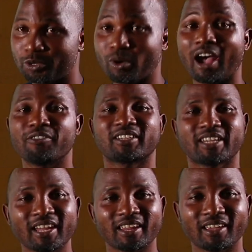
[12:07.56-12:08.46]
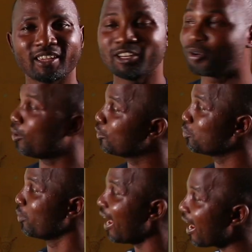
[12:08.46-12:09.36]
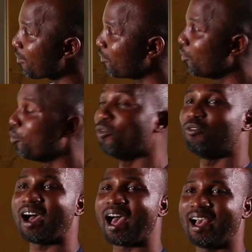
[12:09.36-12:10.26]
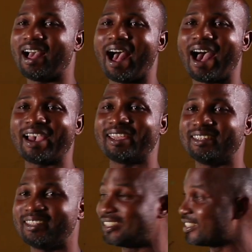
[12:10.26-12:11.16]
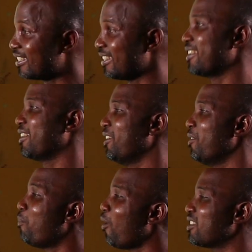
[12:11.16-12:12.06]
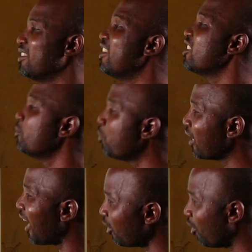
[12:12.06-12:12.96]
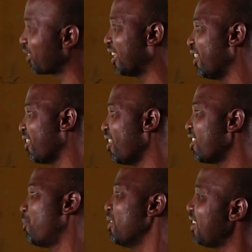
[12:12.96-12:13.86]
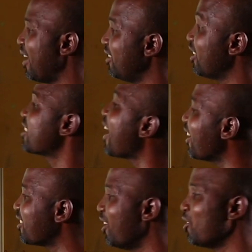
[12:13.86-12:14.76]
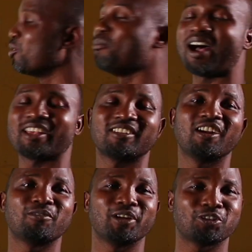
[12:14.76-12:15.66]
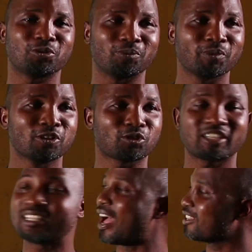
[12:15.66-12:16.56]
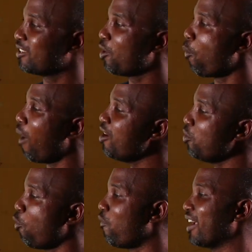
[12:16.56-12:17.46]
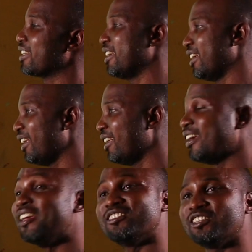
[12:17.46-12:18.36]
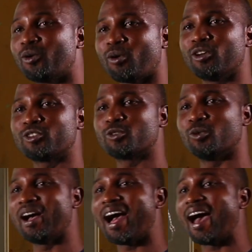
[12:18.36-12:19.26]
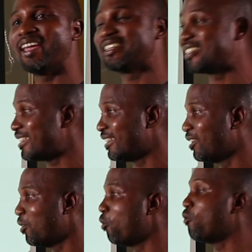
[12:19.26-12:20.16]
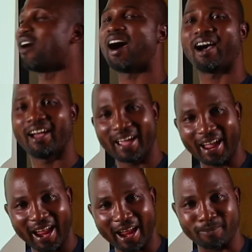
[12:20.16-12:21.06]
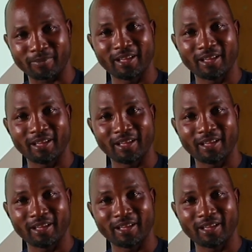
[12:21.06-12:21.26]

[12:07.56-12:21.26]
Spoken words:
you have K equals to M over IT. But the reciprocal of K represents the charge to mass ratio, such that 1 over K is equals to IT over M.